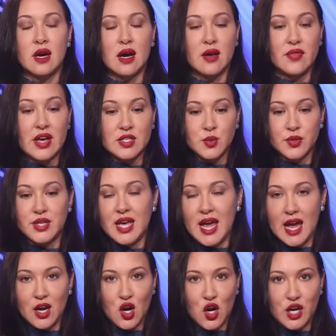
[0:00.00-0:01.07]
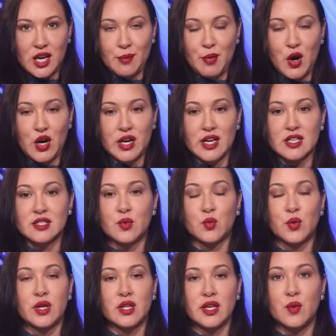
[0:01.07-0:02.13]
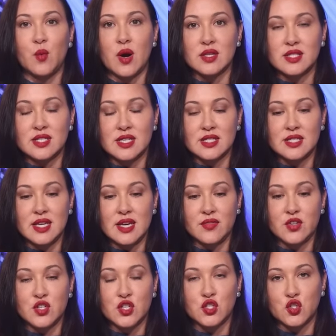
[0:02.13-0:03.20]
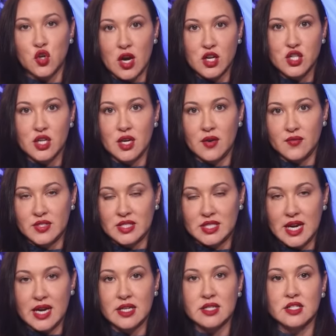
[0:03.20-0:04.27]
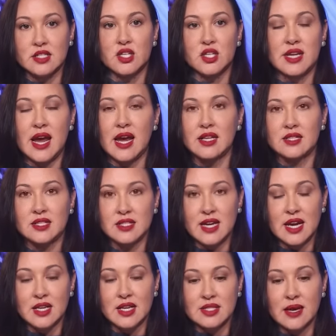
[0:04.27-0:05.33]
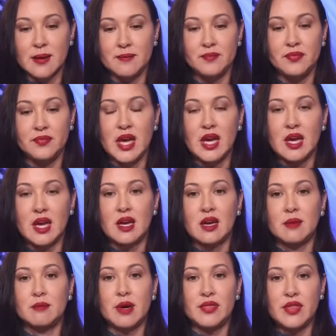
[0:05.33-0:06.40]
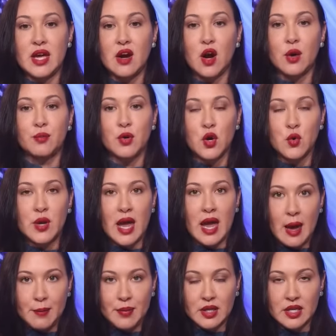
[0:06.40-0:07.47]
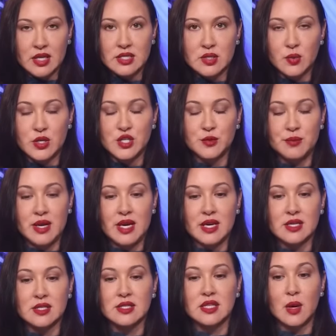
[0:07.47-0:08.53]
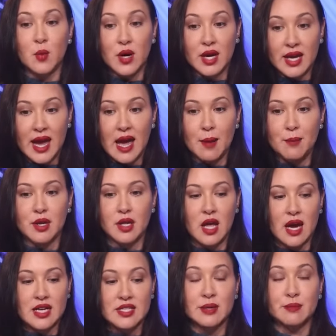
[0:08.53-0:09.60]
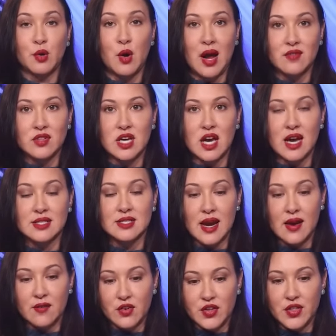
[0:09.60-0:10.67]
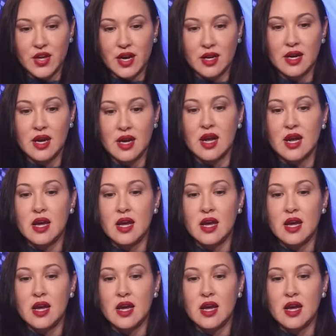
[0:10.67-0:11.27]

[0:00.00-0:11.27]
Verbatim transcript: Uh, that's what the anarchy part is. Really wants to see the destruction of state, just hates statism. But they are pro capitalist, which means they want to capitalize and privatize everything.